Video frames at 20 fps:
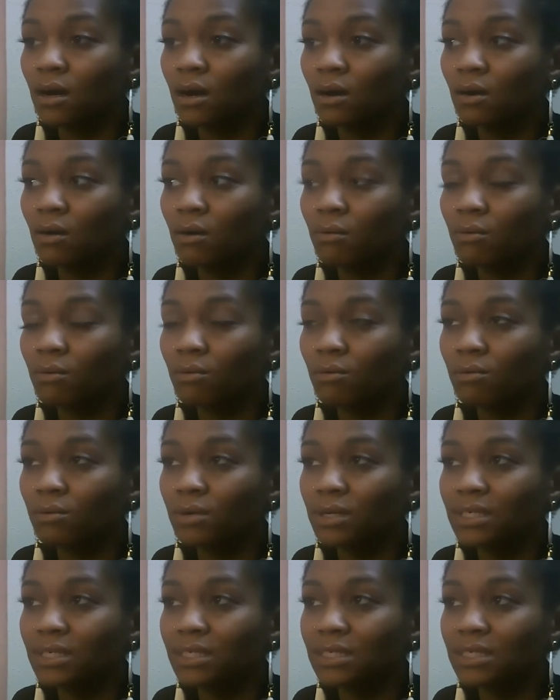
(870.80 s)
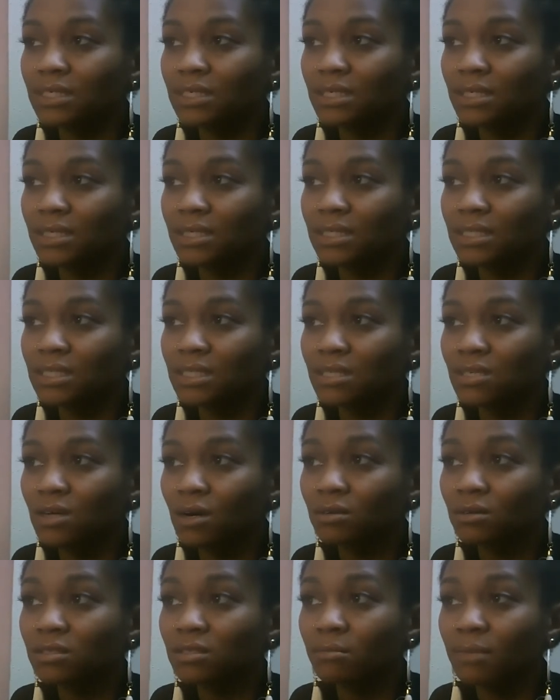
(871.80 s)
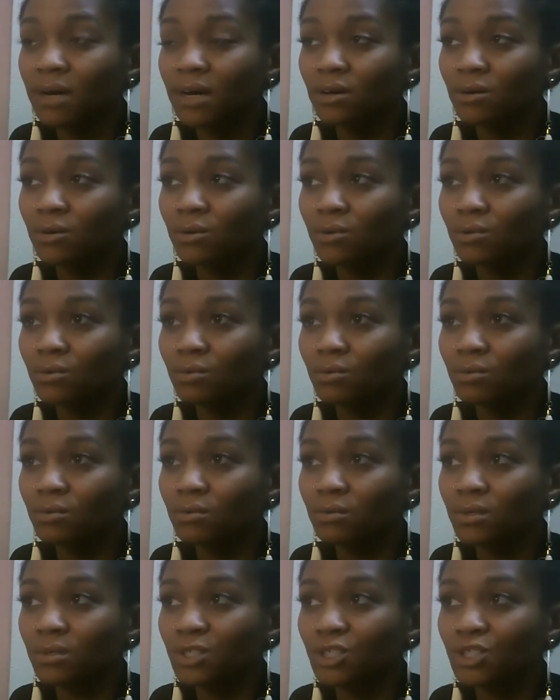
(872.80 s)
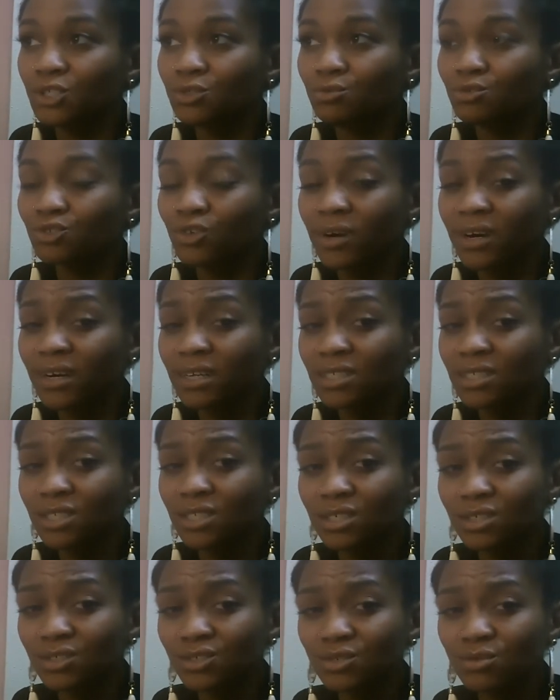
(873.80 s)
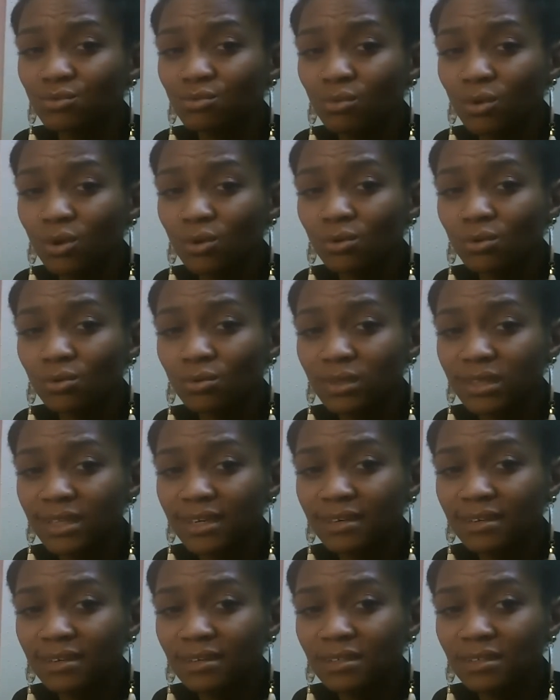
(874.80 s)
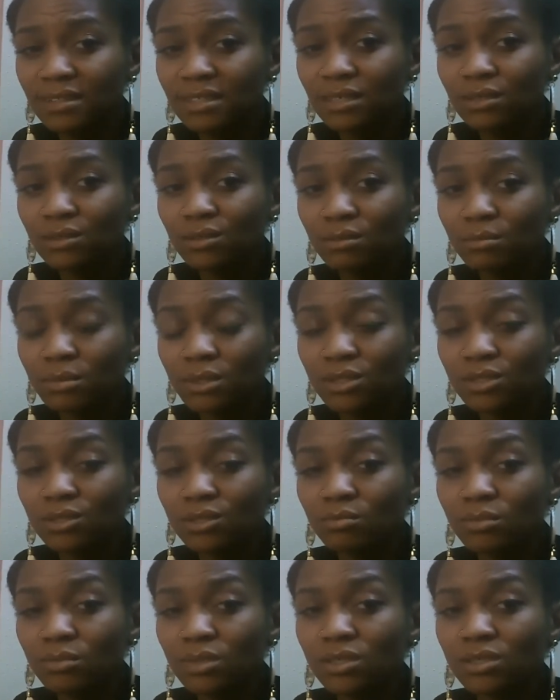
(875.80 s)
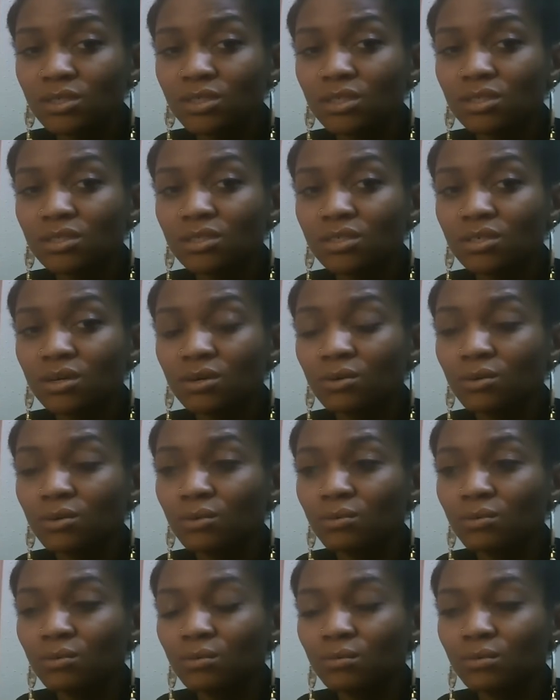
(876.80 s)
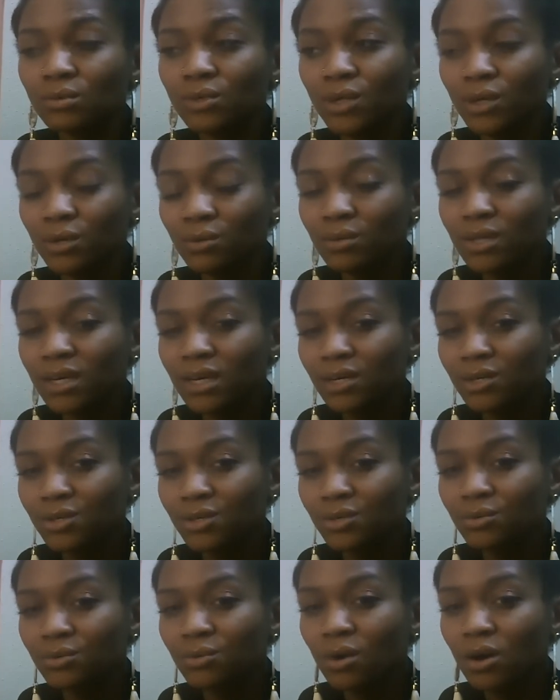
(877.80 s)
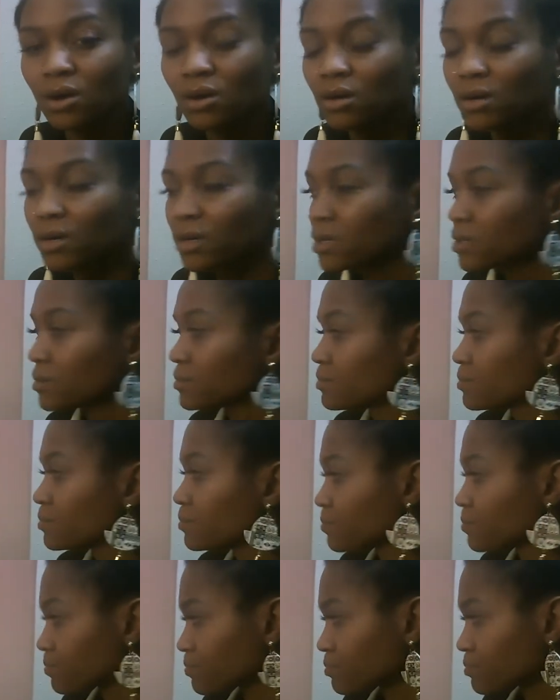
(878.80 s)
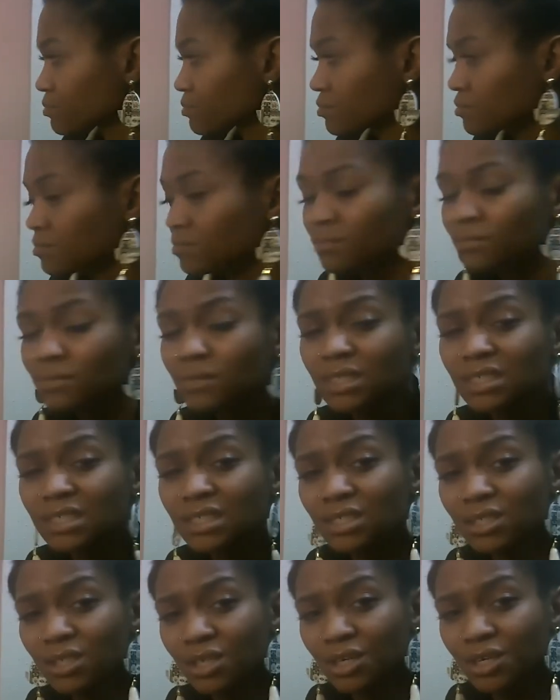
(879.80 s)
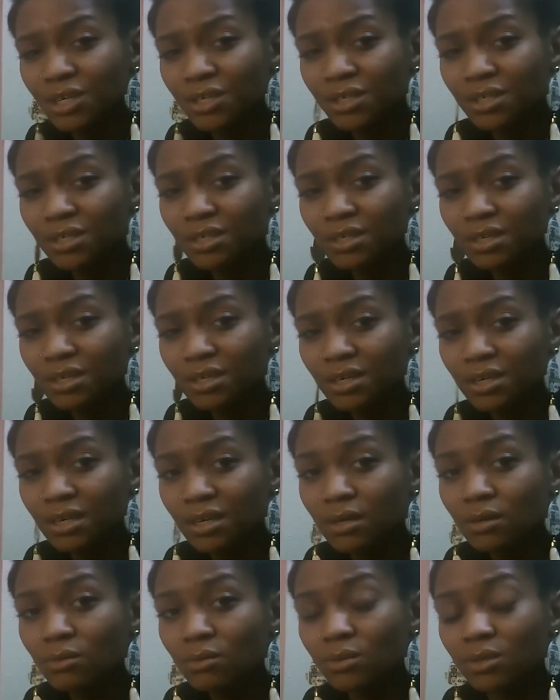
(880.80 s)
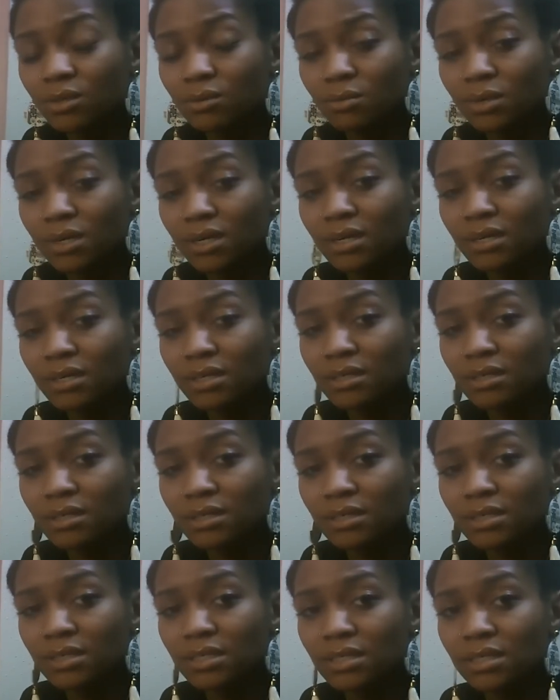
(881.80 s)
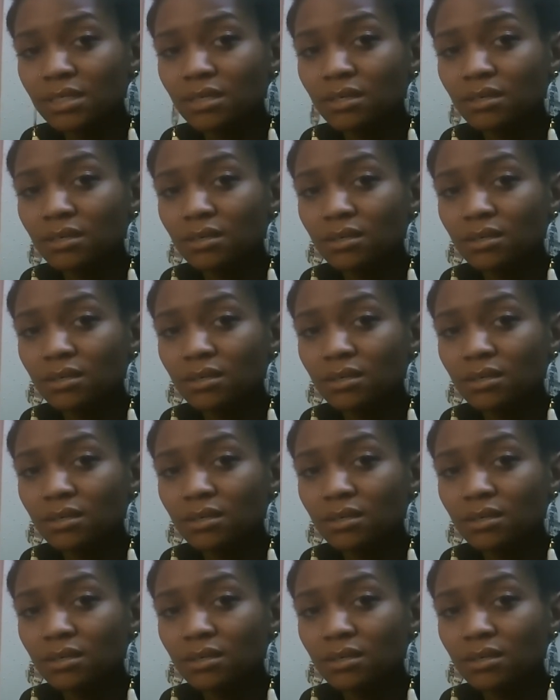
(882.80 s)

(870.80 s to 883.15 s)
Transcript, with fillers: uh, it, it talks about you trying to control things a little bit too much. So know that you are secure with what it is